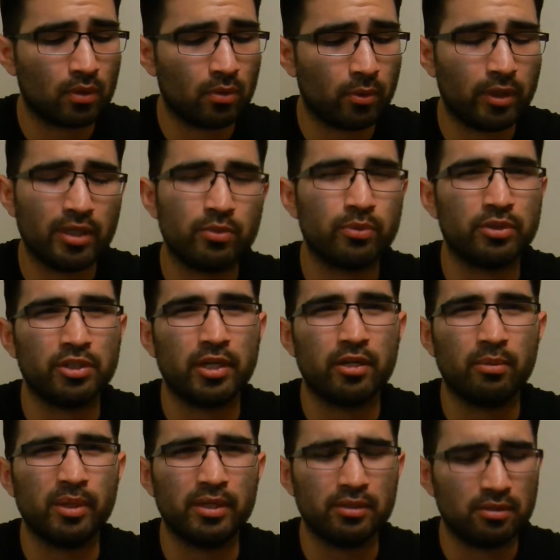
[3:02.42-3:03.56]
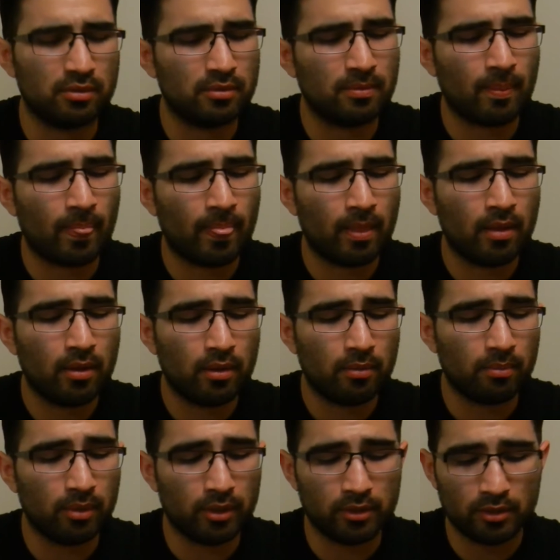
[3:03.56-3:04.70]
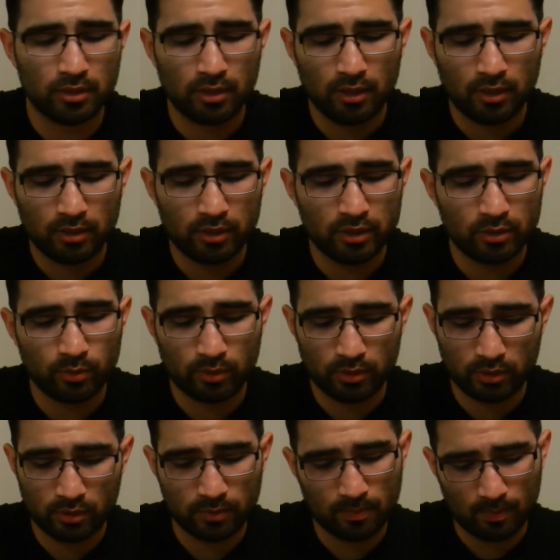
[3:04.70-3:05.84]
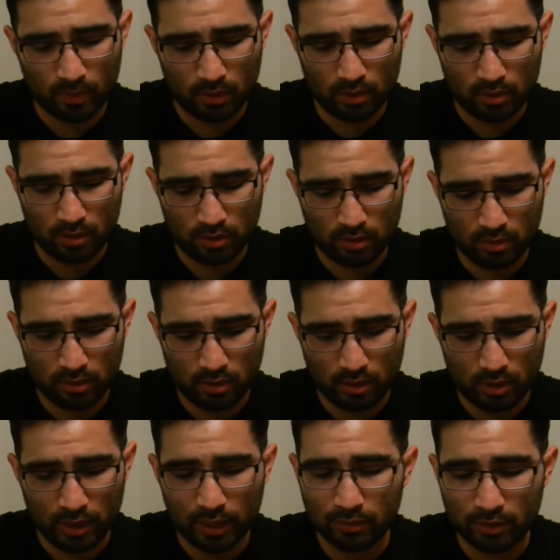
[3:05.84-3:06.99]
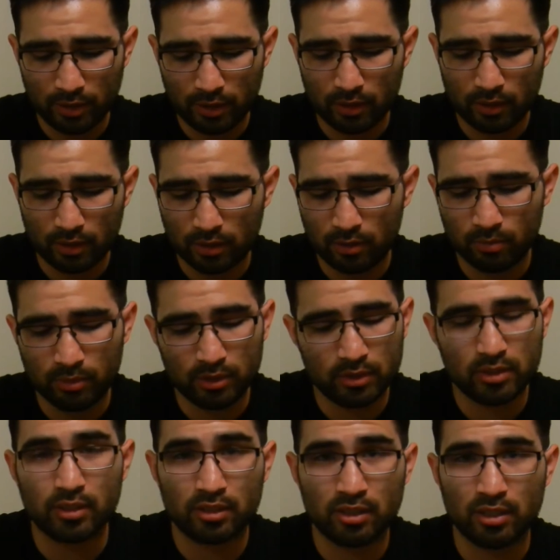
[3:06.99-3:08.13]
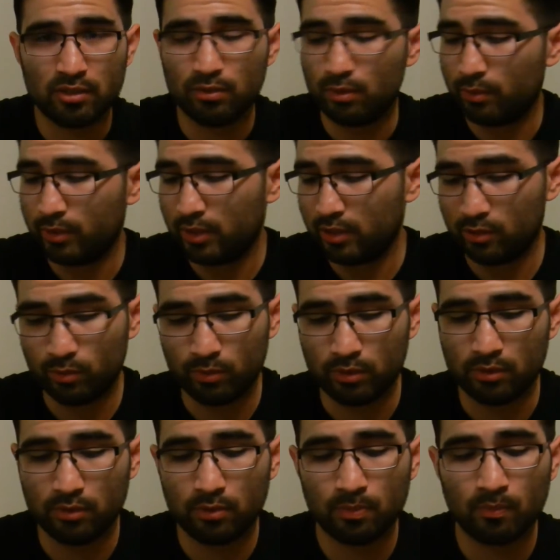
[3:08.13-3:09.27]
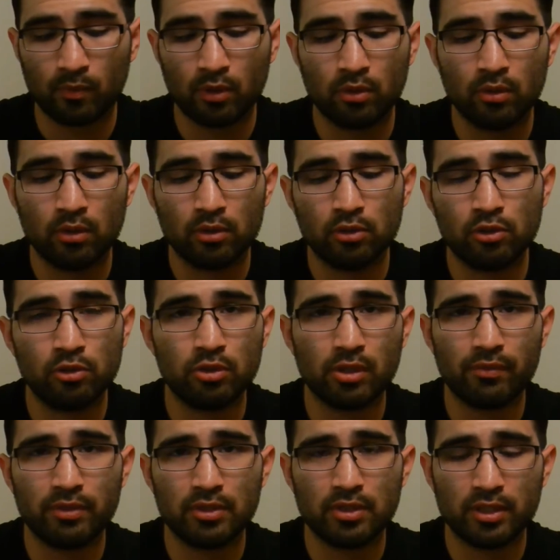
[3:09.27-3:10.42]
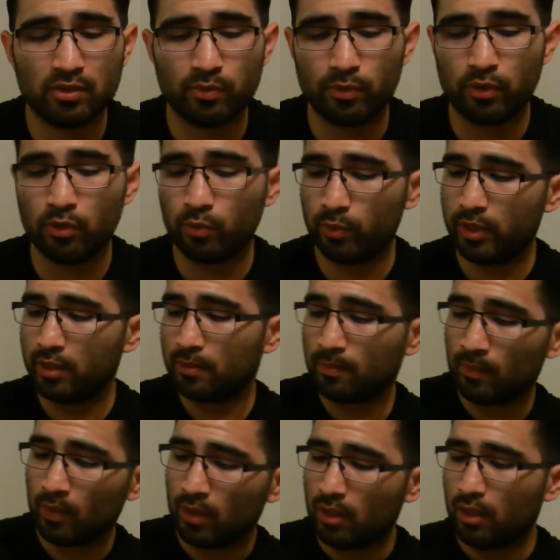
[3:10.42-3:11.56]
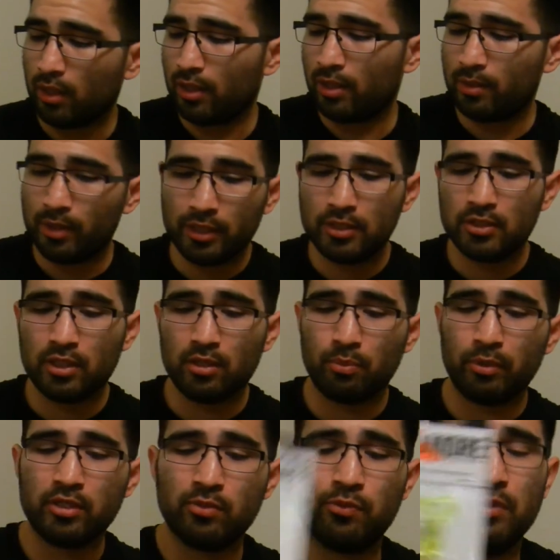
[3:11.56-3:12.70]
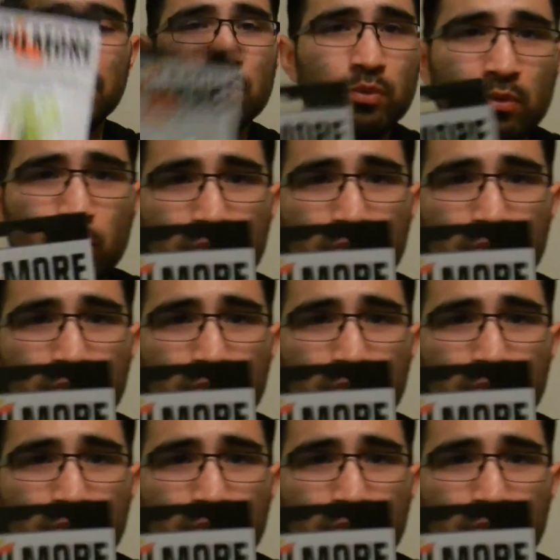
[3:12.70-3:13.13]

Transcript: I guess, were chatterbait. But this one, I think I'll be successful with this one. $2.76 for 3. I didn't say the price for this one